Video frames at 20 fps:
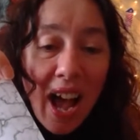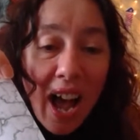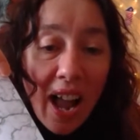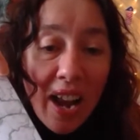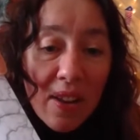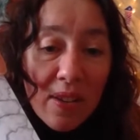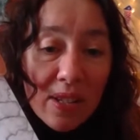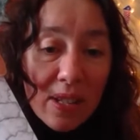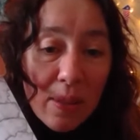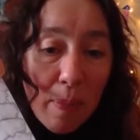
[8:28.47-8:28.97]

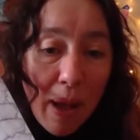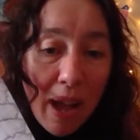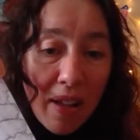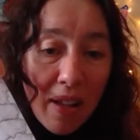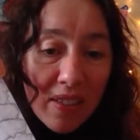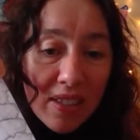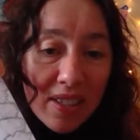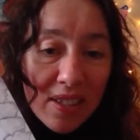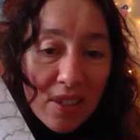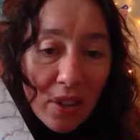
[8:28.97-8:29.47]
And it's
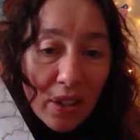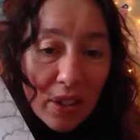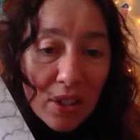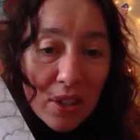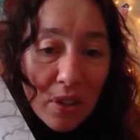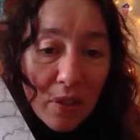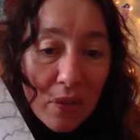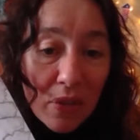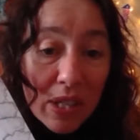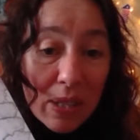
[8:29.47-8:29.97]
about the
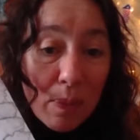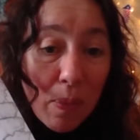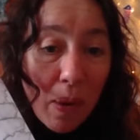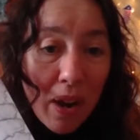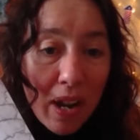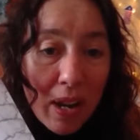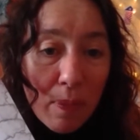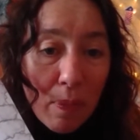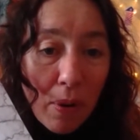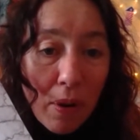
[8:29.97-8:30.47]
structure of a
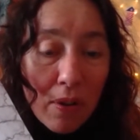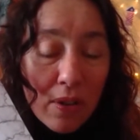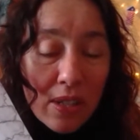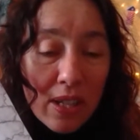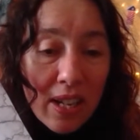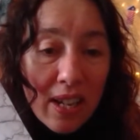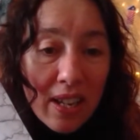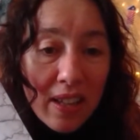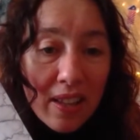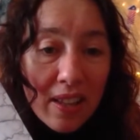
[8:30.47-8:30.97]
spike
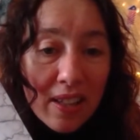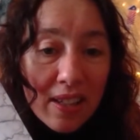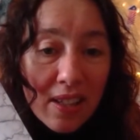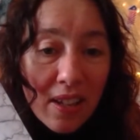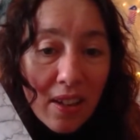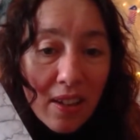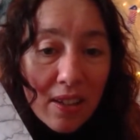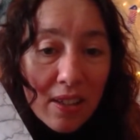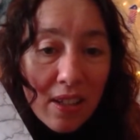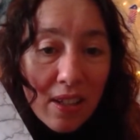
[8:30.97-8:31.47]
protein, the
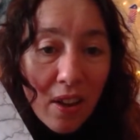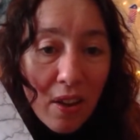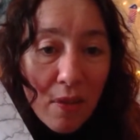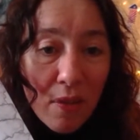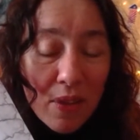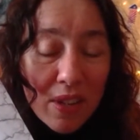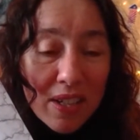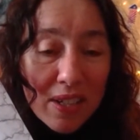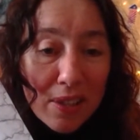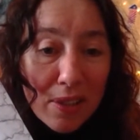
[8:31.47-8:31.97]
SARS
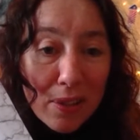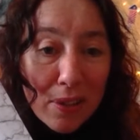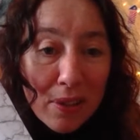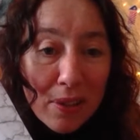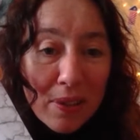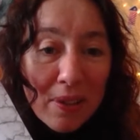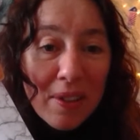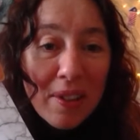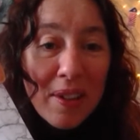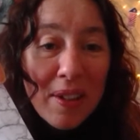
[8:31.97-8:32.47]
CoV
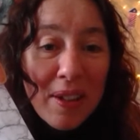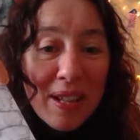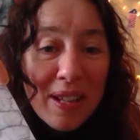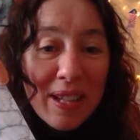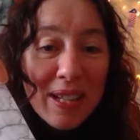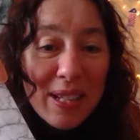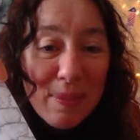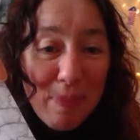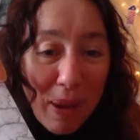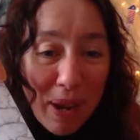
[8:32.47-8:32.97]
2
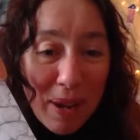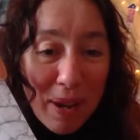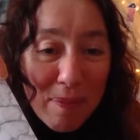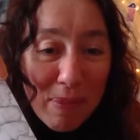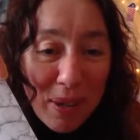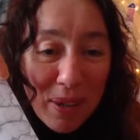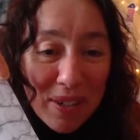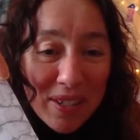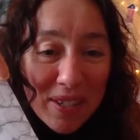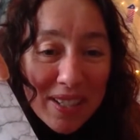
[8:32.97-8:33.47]
spike
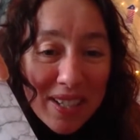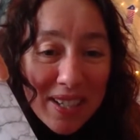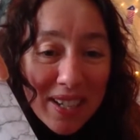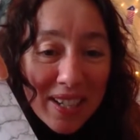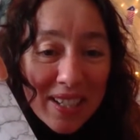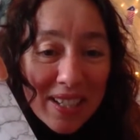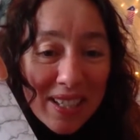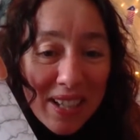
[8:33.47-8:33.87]
protein.